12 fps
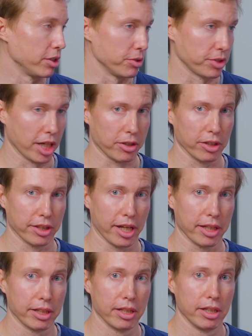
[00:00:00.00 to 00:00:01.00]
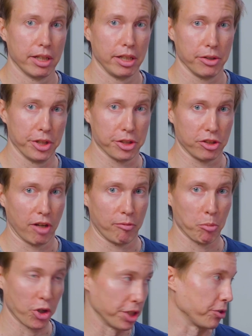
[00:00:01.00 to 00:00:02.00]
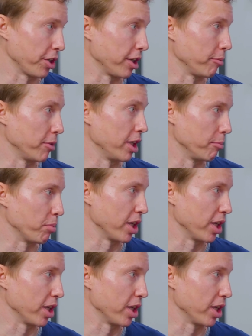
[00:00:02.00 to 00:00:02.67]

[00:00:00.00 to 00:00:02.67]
to tackle that. You need to have monitoring in